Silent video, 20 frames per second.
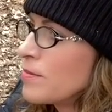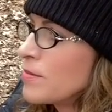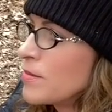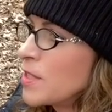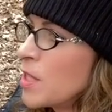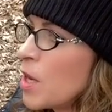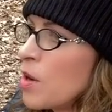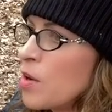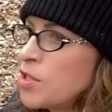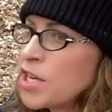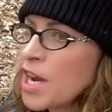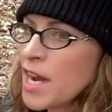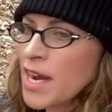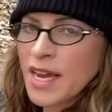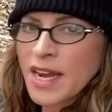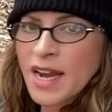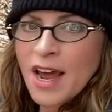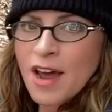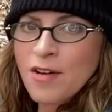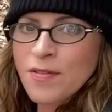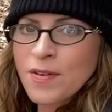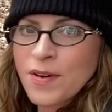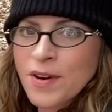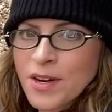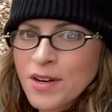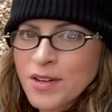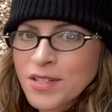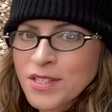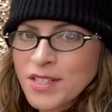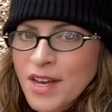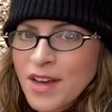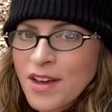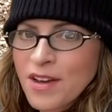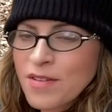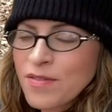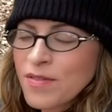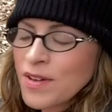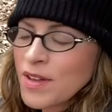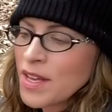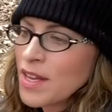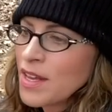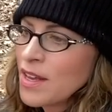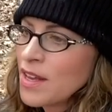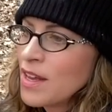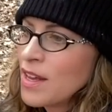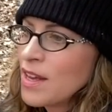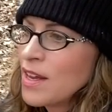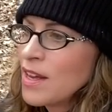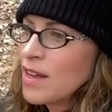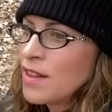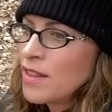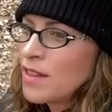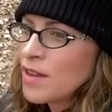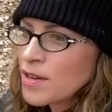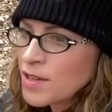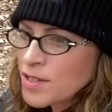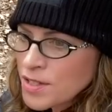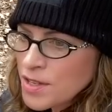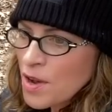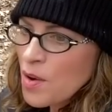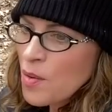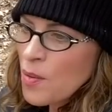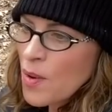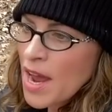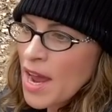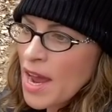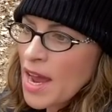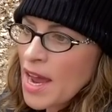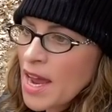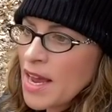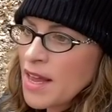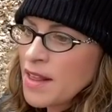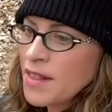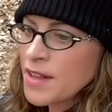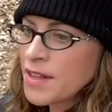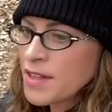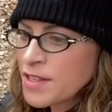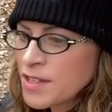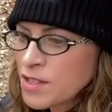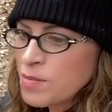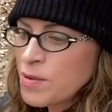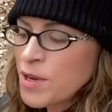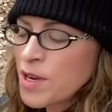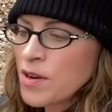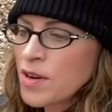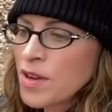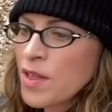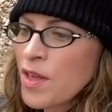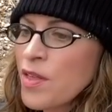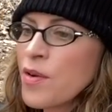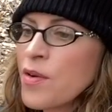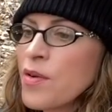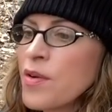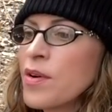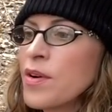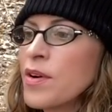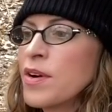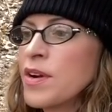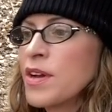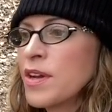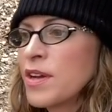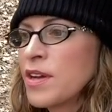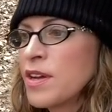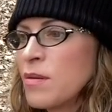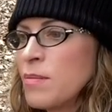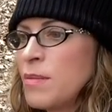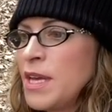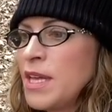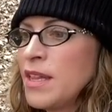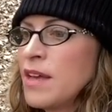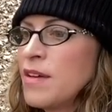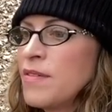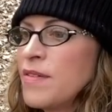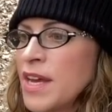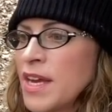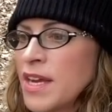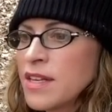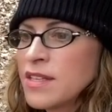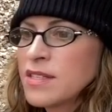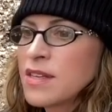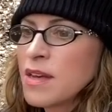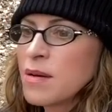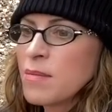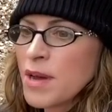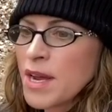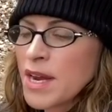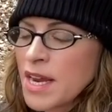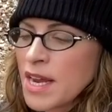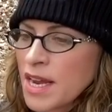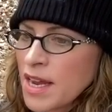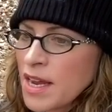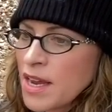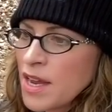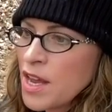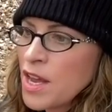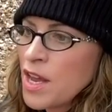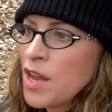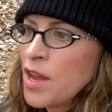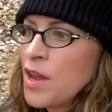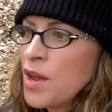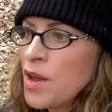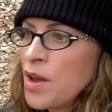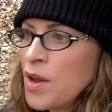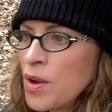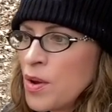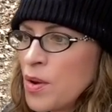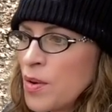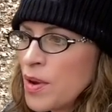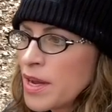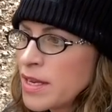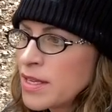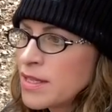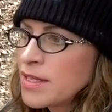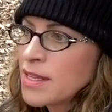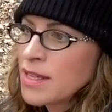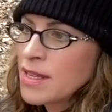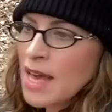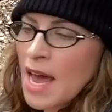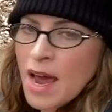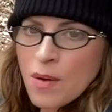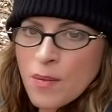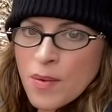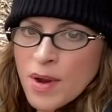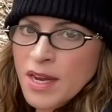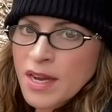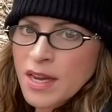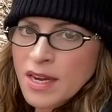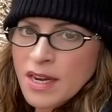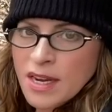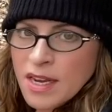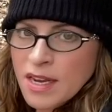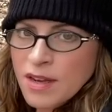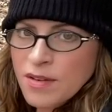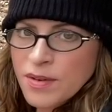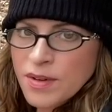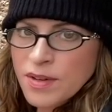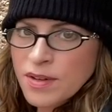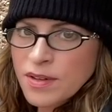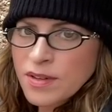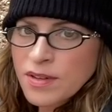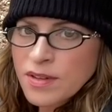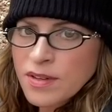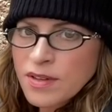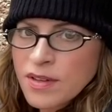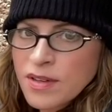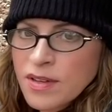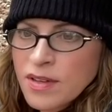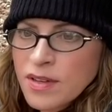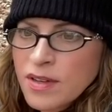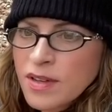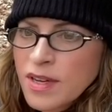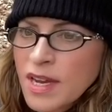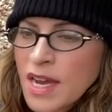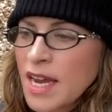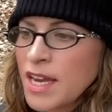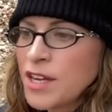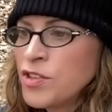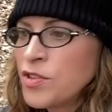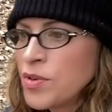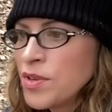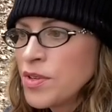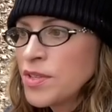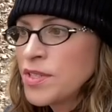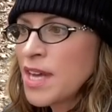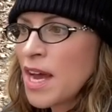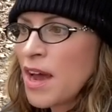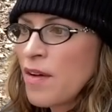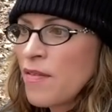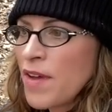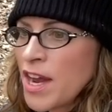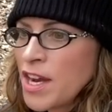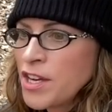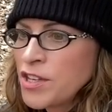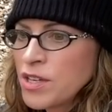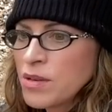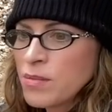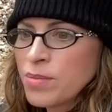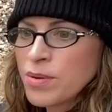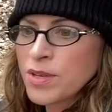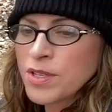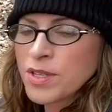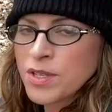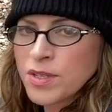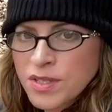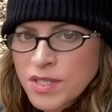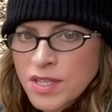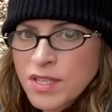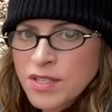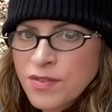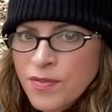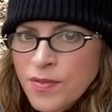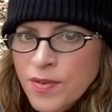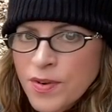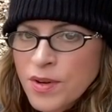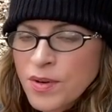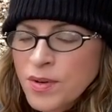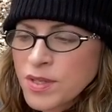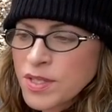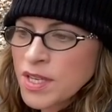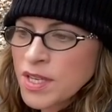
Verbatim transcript: go check it out for yourself. There's no way that the Spirit of the Lord could be living in somebody who is that wicked and evil. Okay, true salvation produces fruit.